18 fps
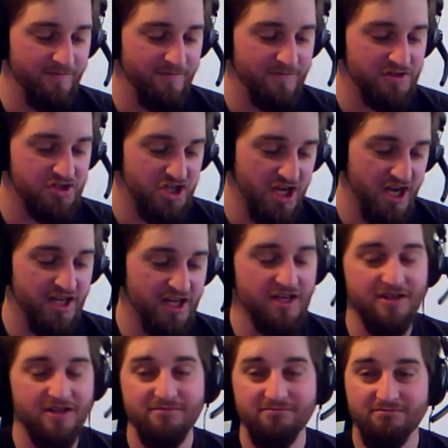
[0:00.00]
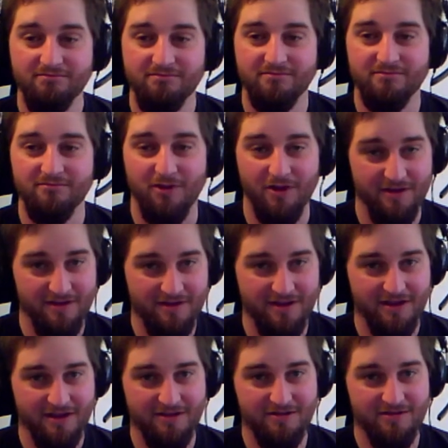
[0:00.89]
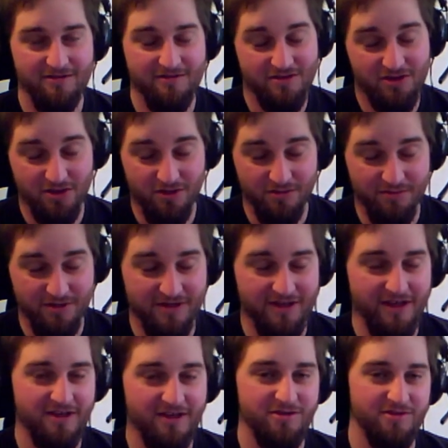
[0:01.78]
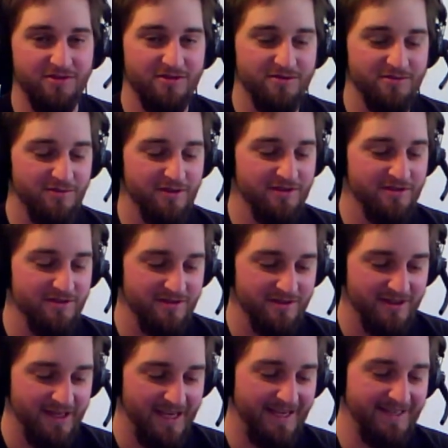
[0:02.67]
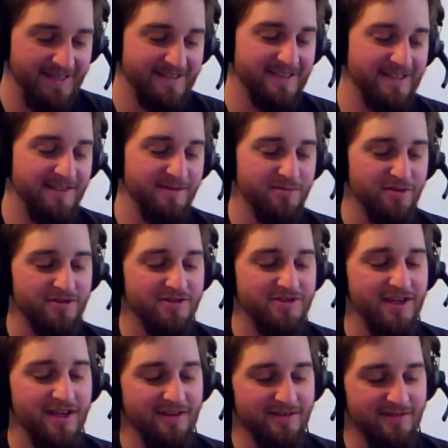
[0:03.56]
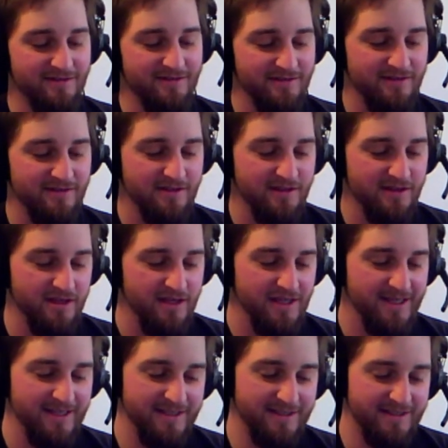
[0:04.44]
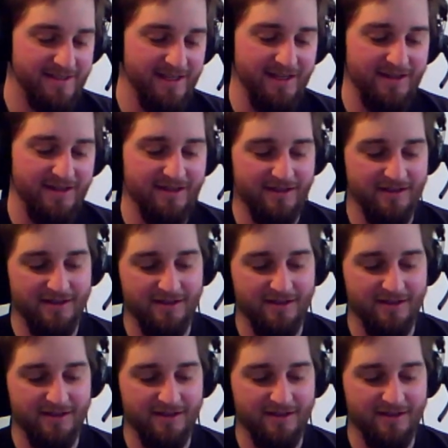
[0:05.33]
Chaining, one of the could be dangerous ones, 18%. Deadly,